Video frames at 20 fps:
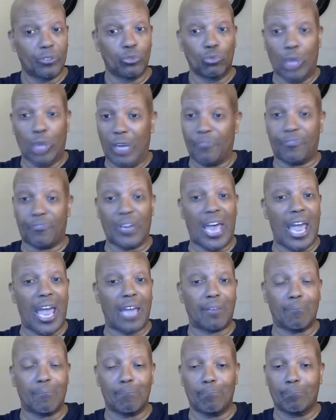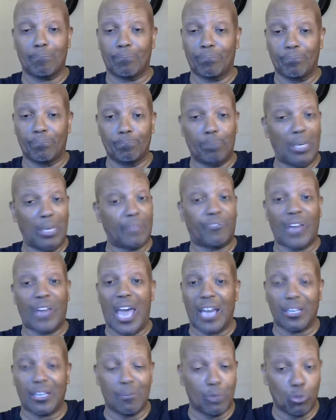red flag Big
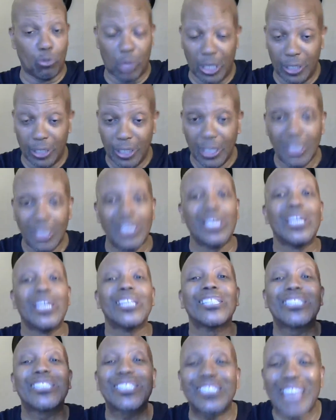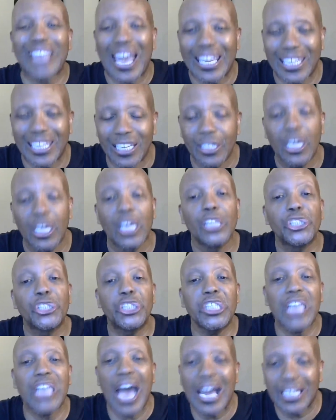flag number one. Second,
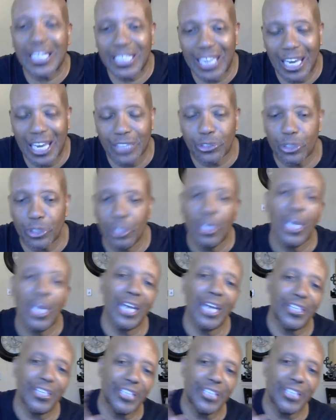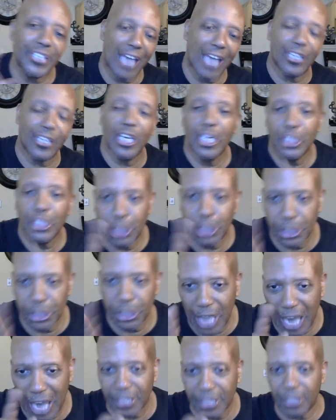she got cancer and died. She's
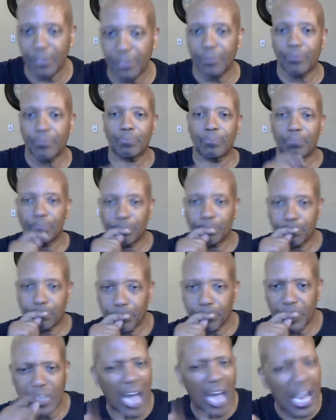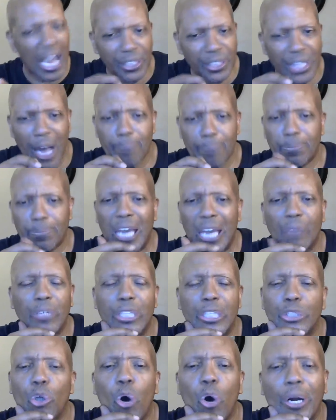not here. God is not playing
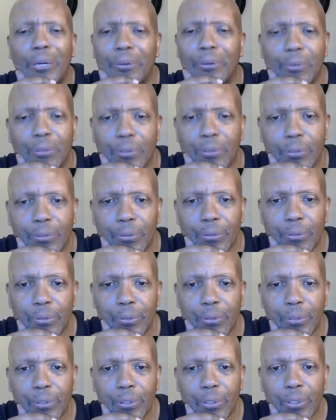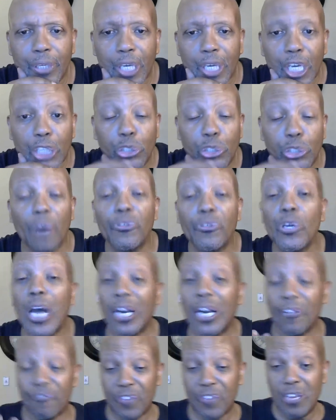with his order. So if you
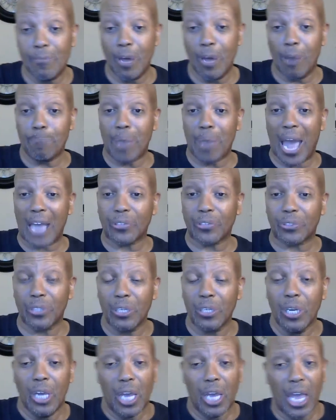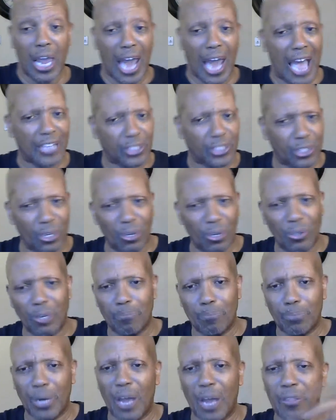got a female pastor, and I told a
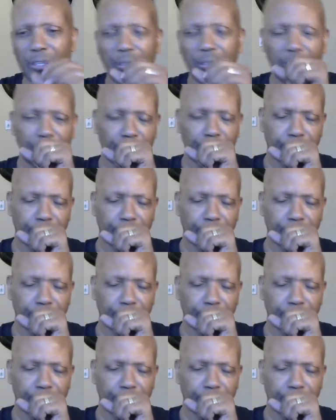brother